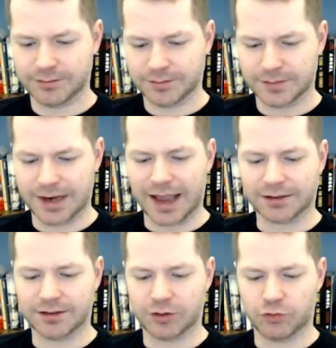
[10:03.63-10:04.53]

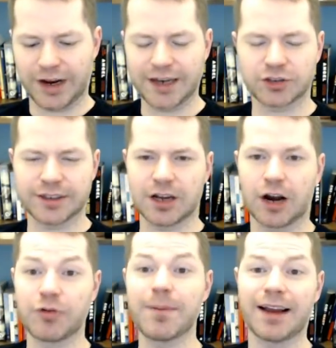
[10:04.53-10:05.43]
Next, reentry, uh,
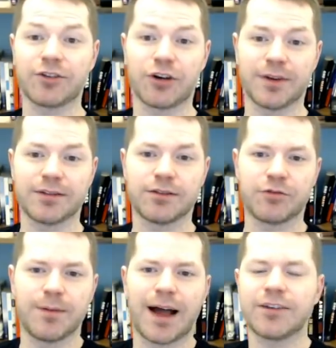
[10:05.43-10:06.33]
rebuy tournaments.
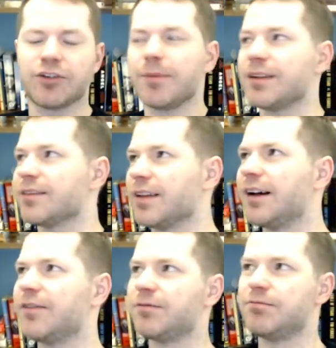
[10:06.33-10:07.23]
Rebuy tournaments
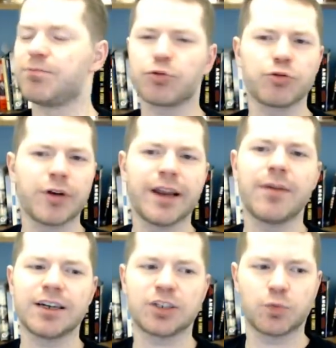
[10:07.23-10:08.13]
uh, pretty
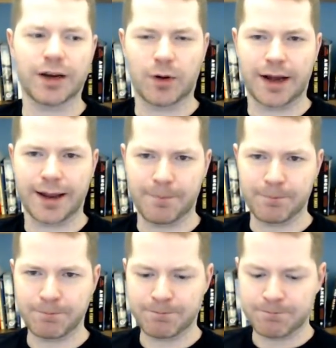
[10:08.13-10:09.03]
much went away.
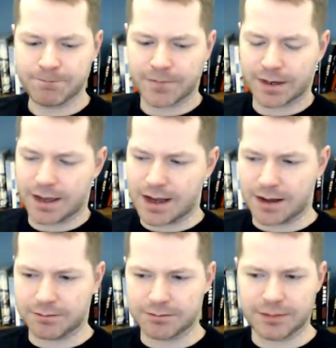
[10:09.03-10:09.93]

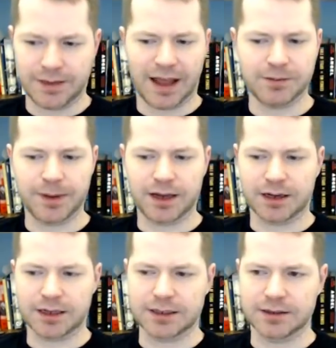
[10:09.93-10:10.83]
Um, and that's
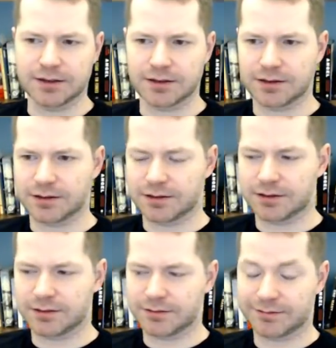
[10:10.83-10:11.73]

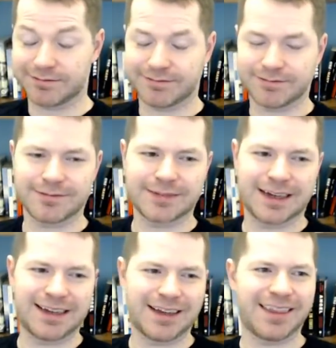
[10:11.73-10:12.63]
because,
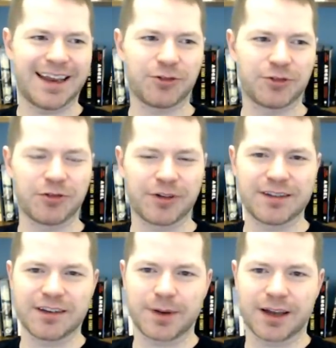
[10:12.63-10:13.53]
well, I think the real
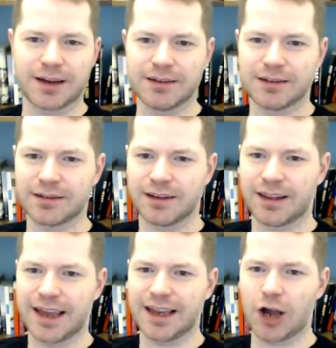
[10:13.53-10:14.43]
reason is because
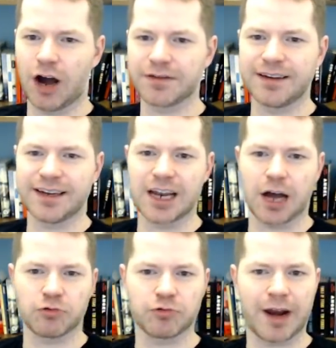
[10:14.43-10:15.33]
they often did
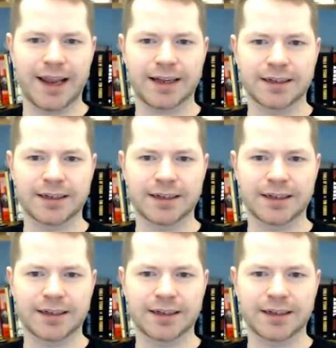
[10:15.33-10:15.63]
not rake